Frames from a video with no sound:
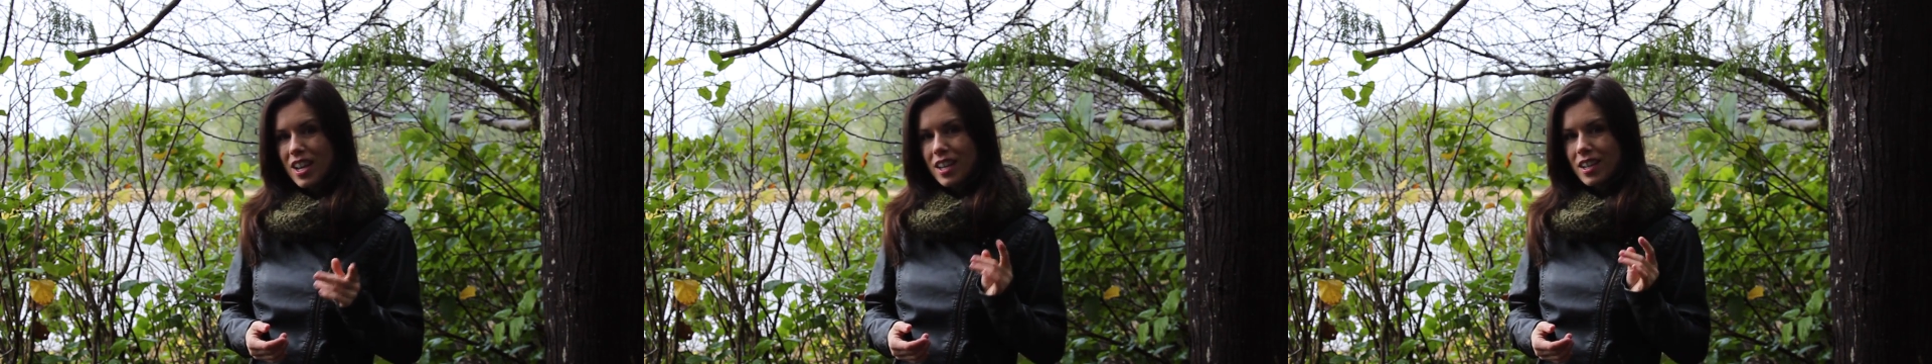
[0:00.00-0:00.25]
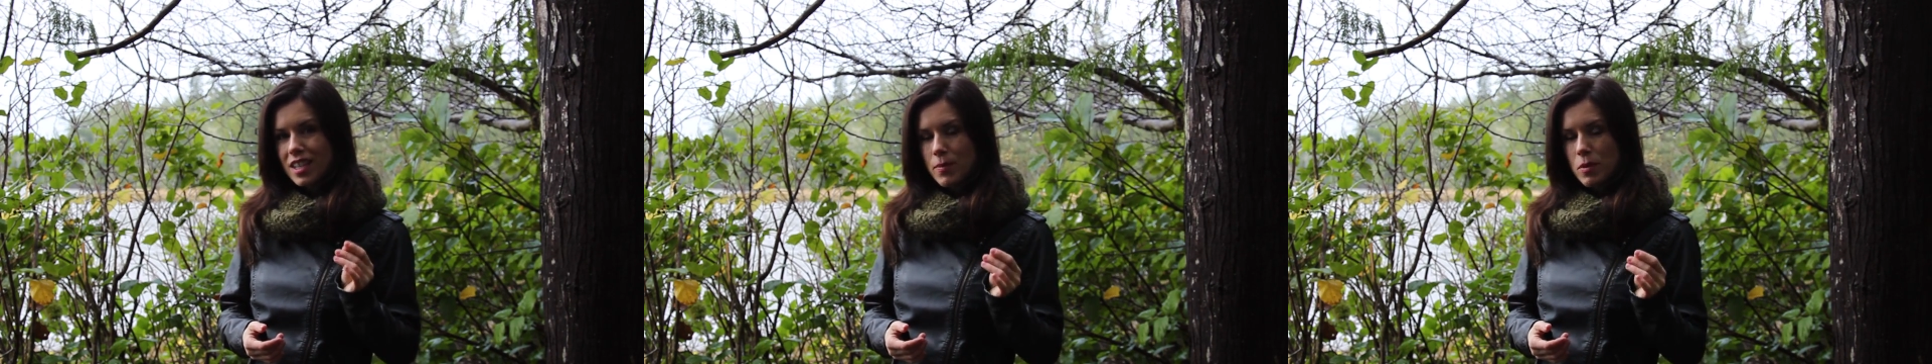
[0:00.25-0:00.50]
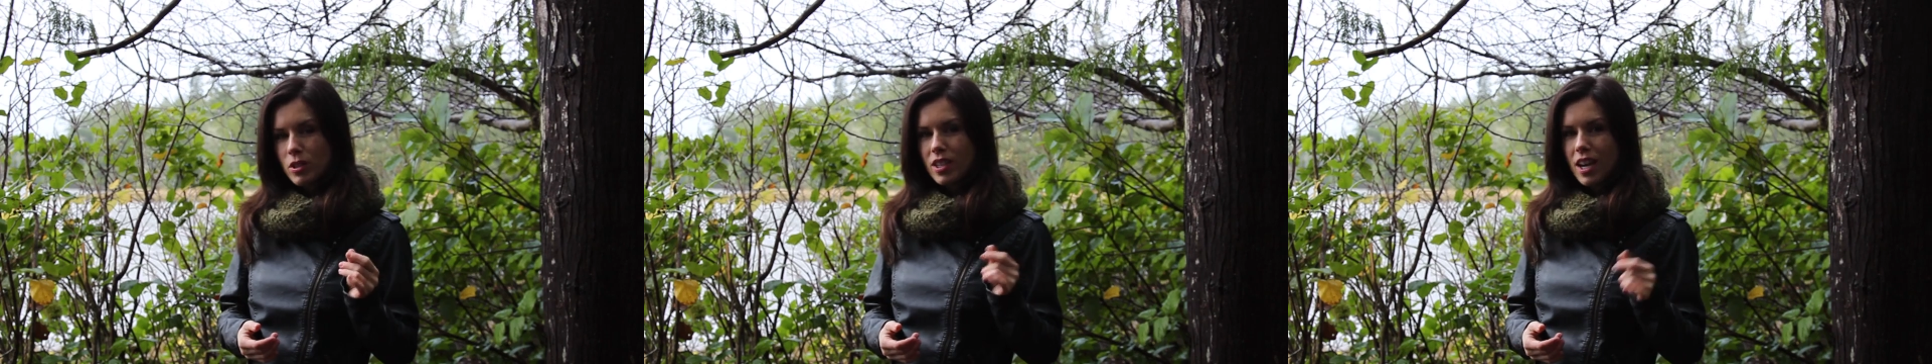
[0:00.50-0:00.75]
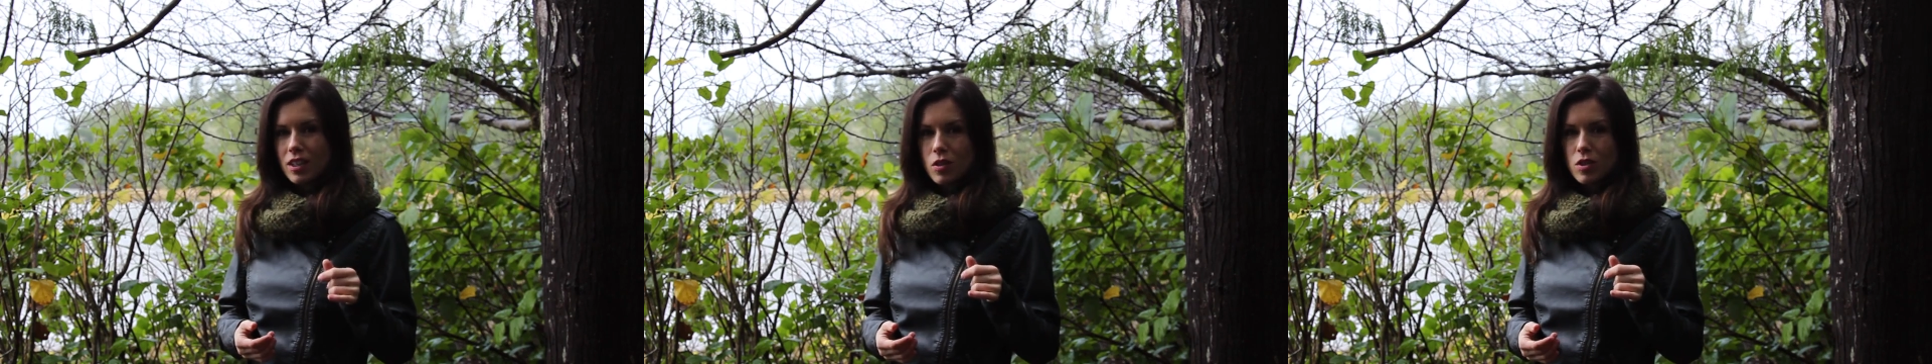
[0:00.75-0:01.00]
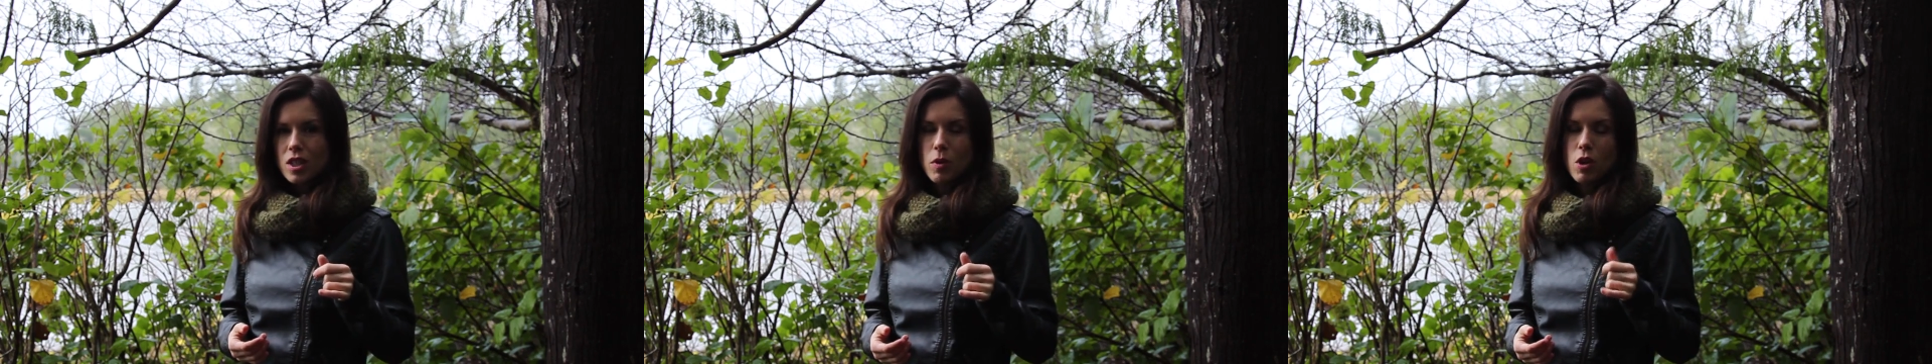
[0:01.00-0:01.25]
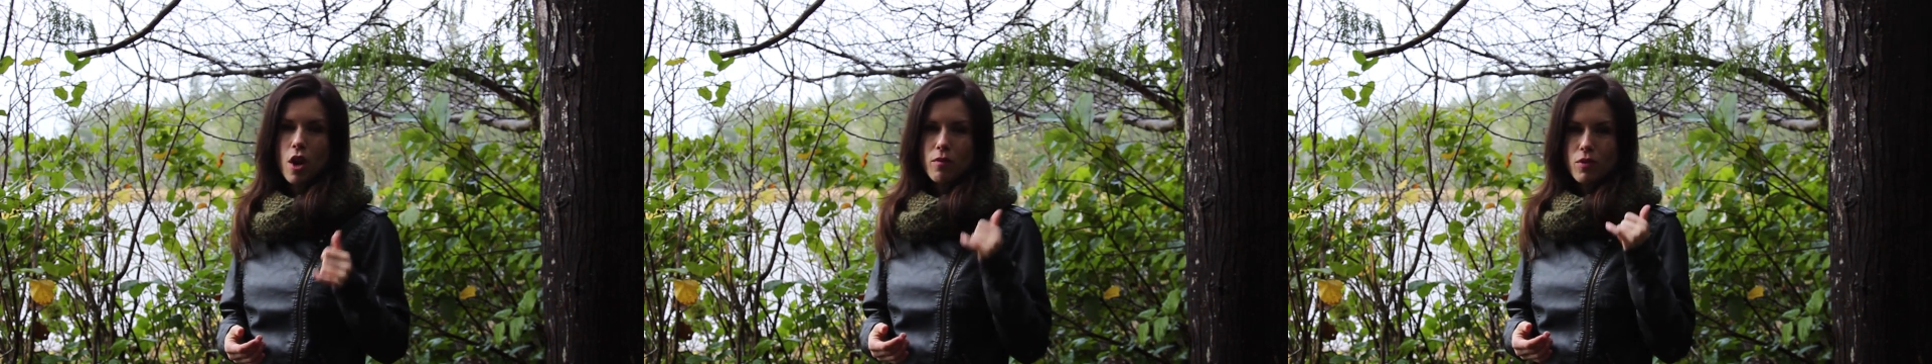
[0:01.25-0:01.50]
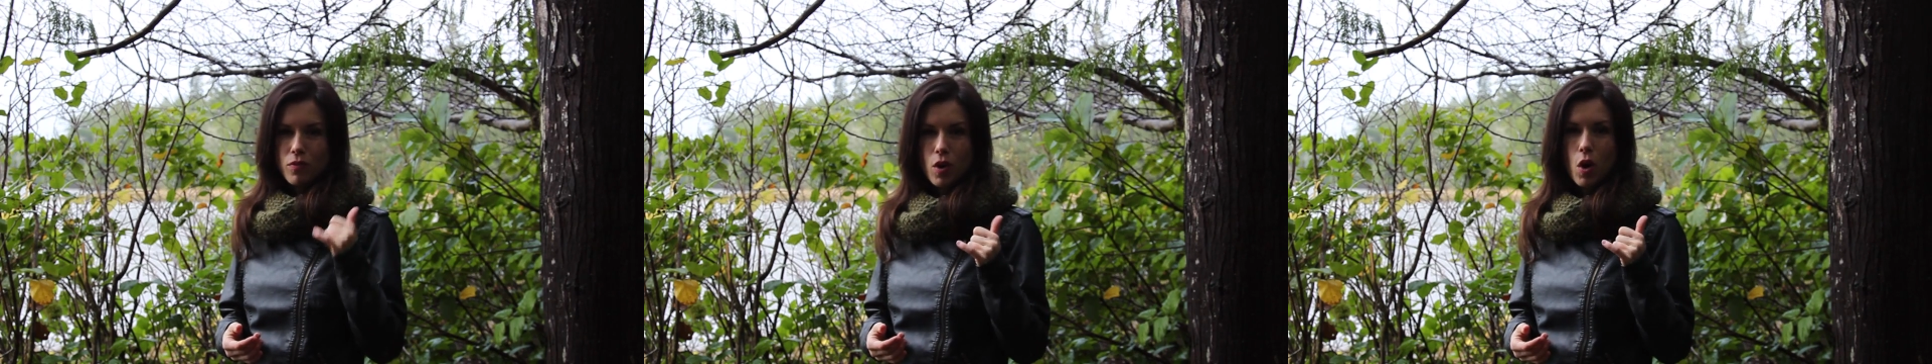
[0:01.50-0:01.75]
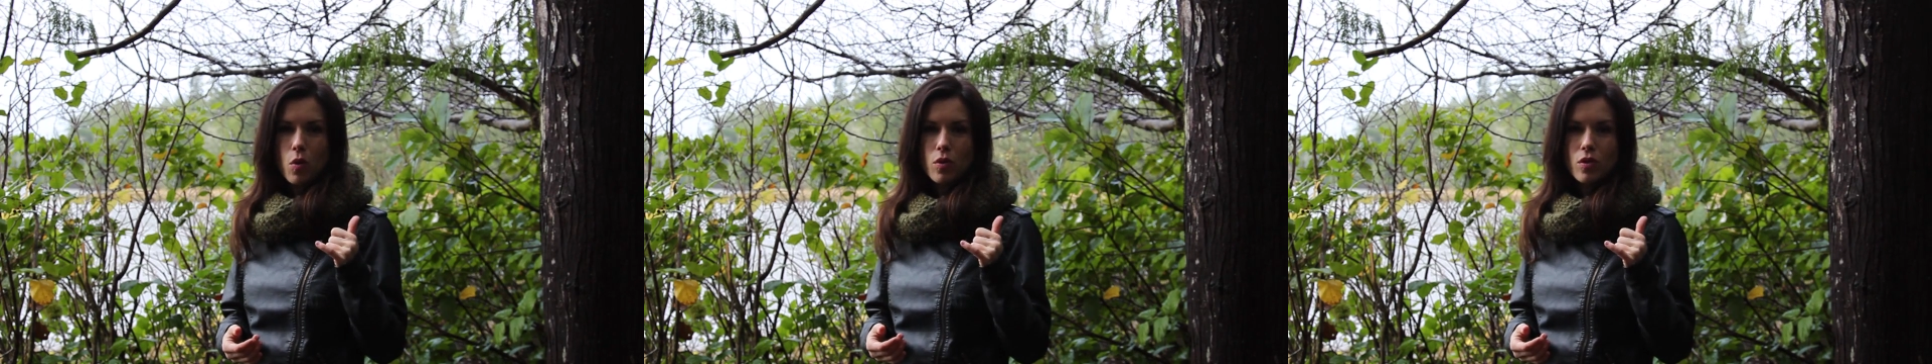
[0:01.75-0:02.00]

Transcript: is able to diagnose someone off the phone.